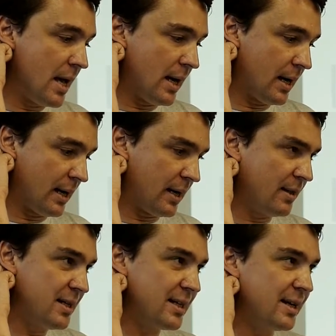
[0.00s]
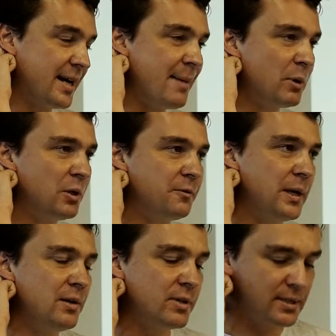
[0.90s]
There's a couple of
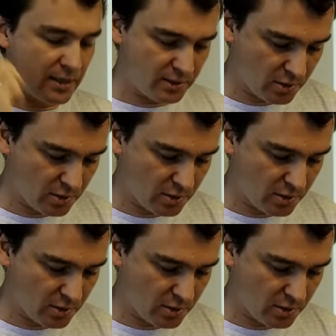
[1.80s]
interesting,